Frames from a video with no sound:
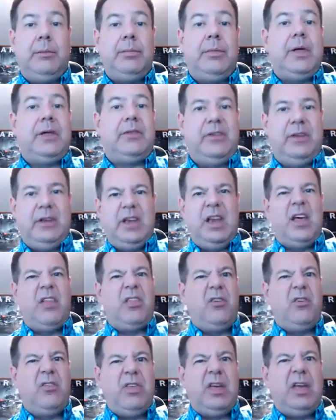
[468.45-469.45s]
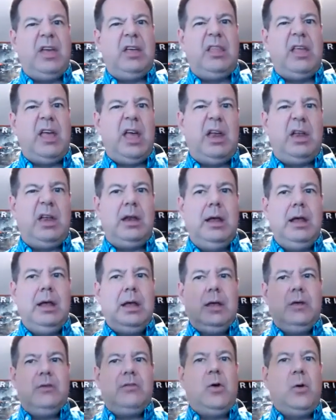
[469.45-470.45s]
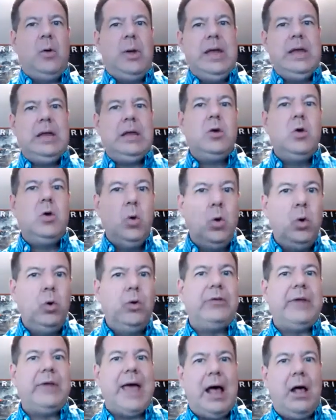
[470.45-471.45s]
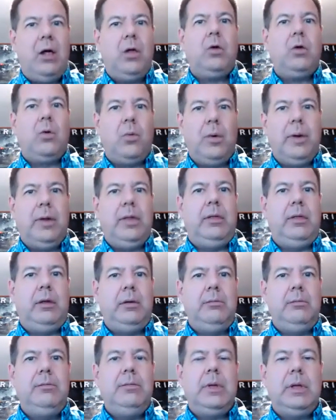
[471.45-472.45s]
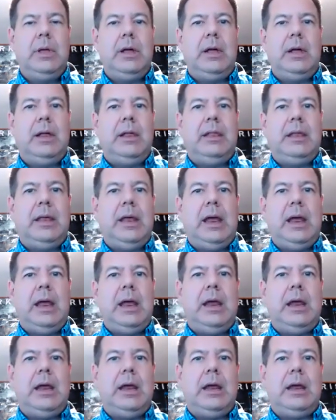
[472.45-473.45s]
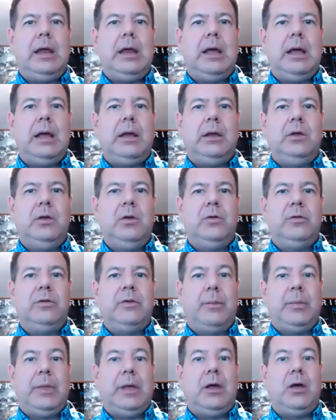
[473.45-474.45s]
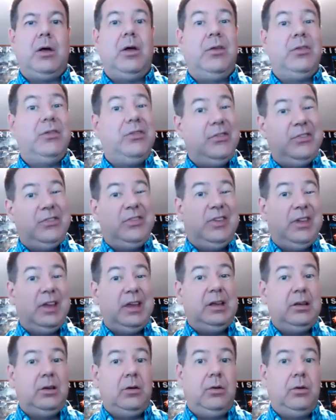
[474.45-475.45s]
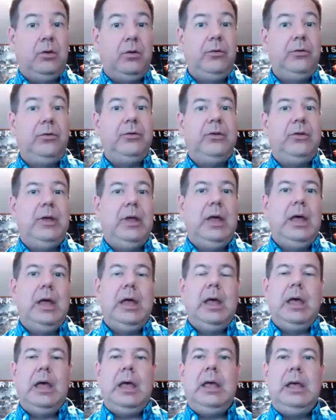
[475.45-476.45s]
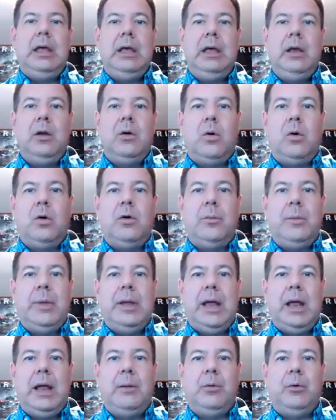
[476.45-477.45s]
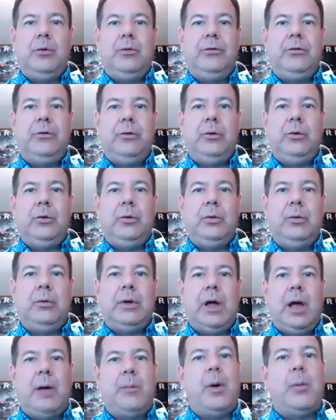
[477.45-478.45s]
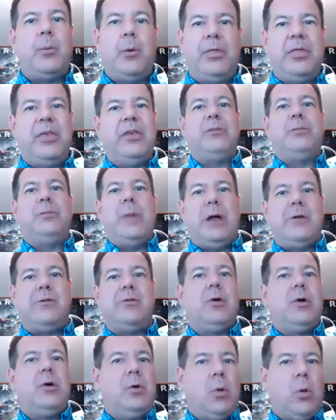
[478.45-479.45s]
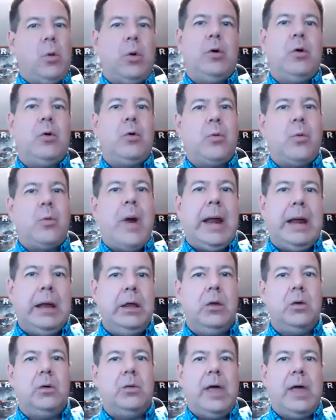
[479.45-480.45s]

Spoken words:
That's another thing that, so in Google's algorithm, they use something called signals in order to be able to come up with this metric in order to rank you.